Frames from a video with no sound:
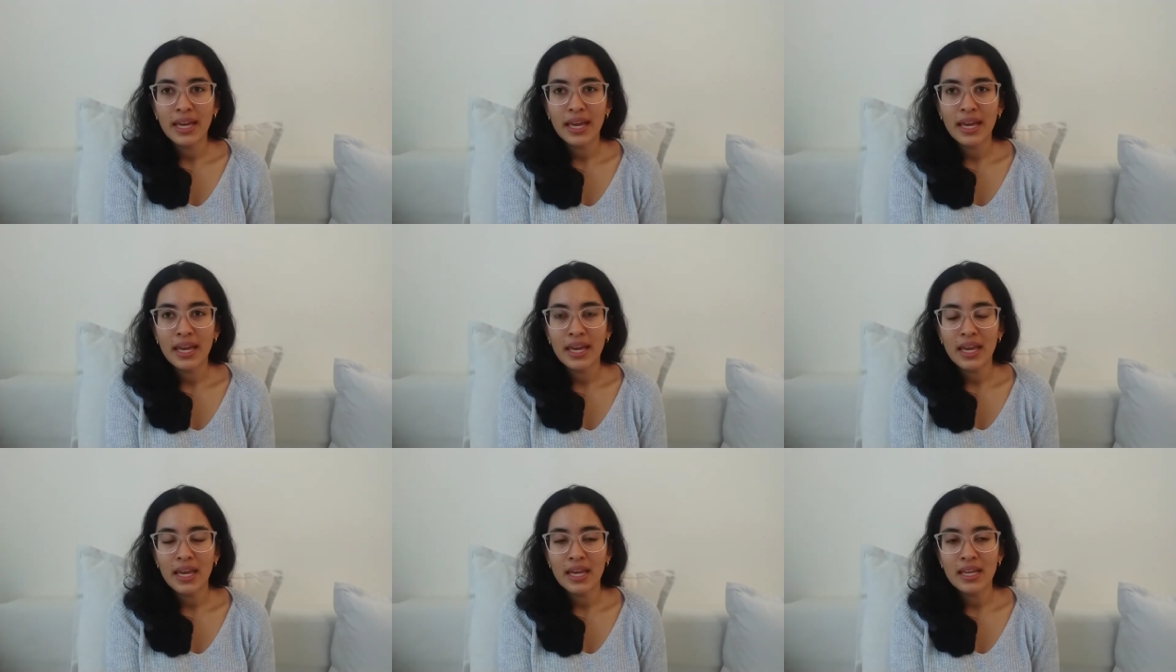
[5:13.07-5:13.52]

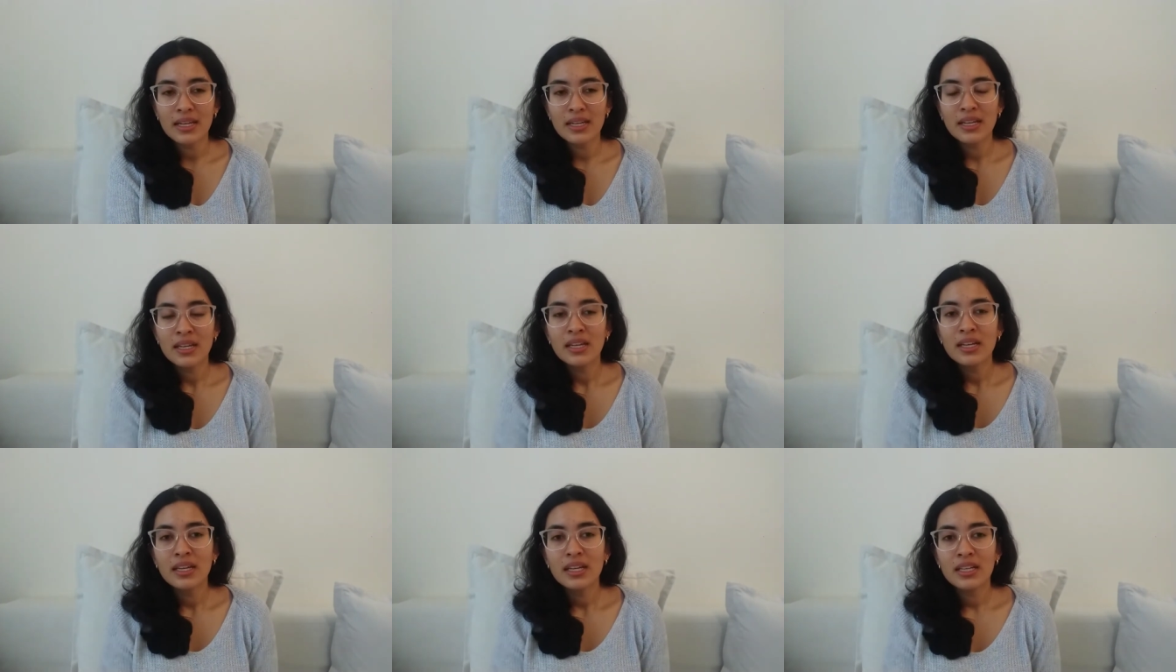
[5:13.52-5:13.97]
And
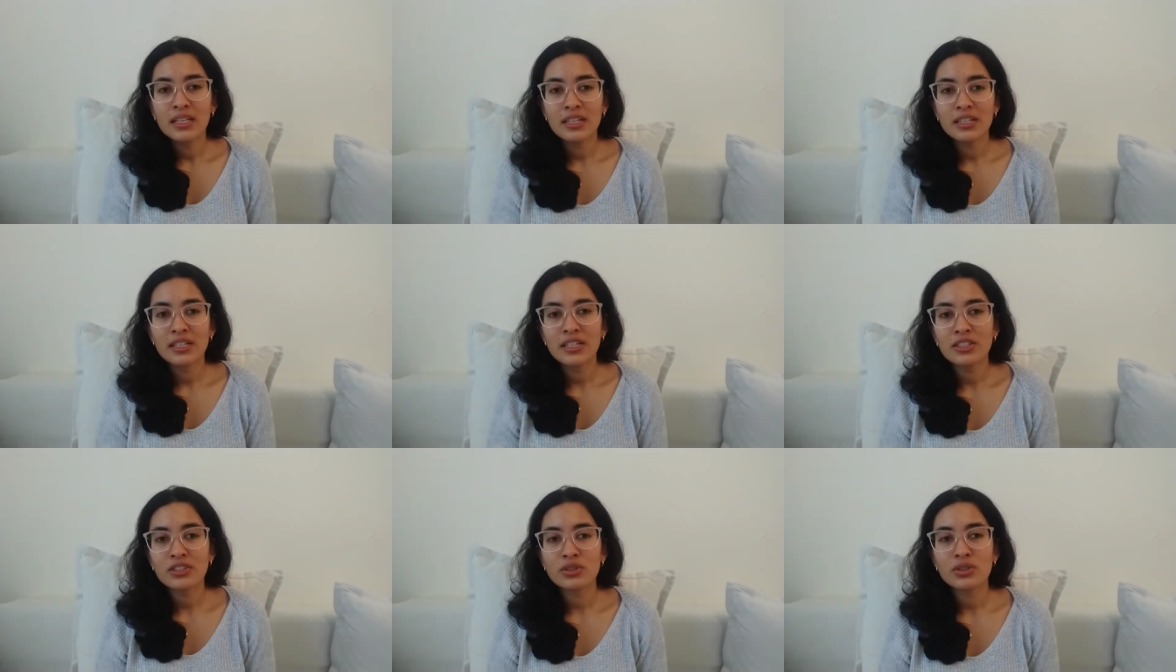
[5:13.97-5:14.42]
in the
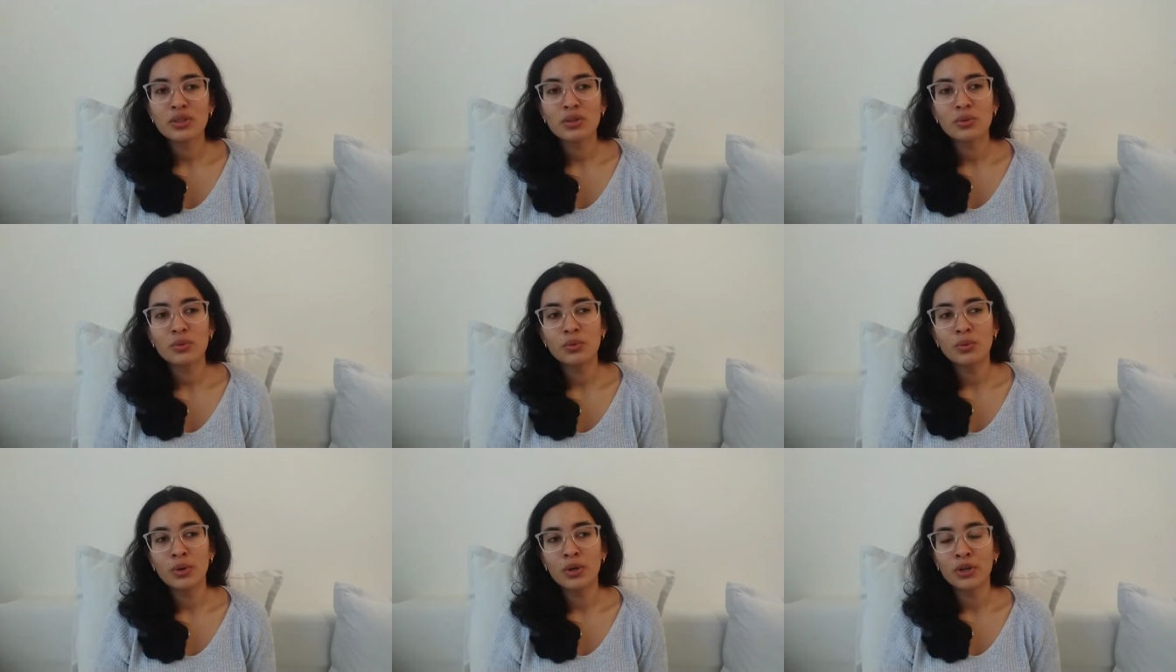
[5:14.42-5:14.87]

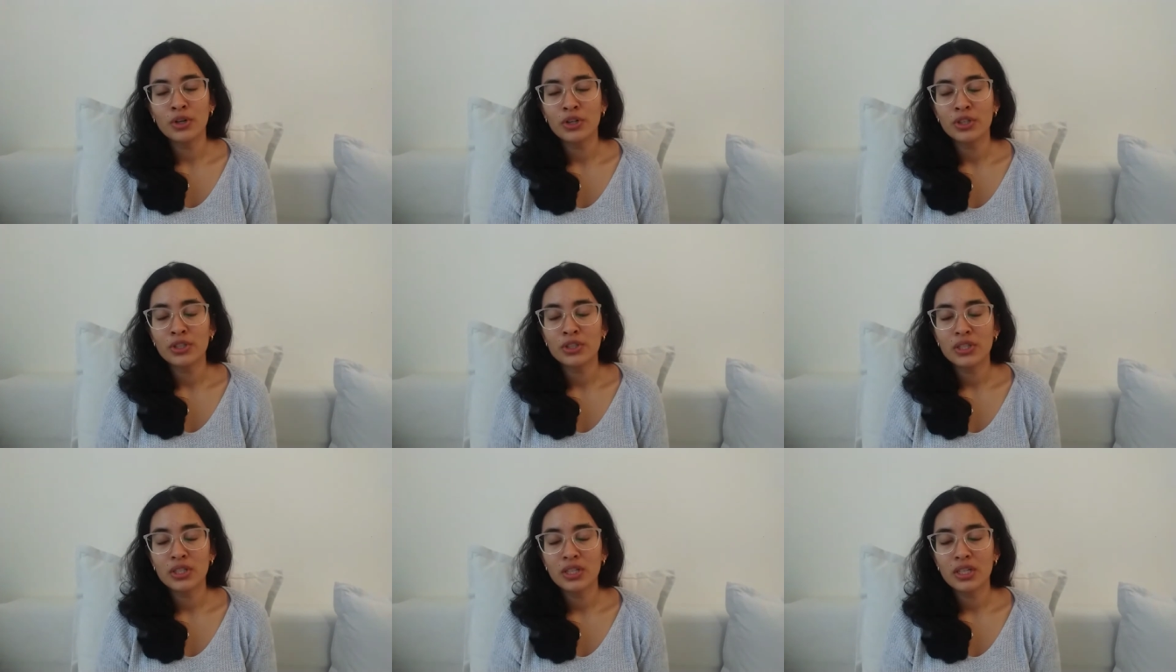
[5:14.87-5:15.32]
Tensorate
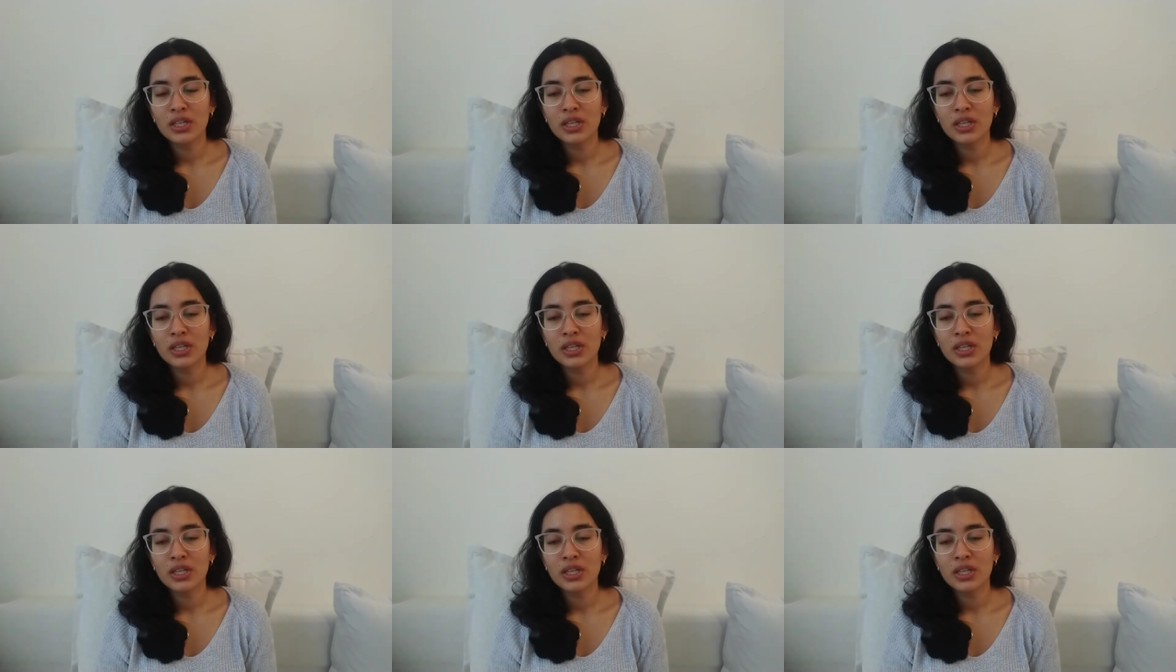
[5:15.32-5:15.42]
world,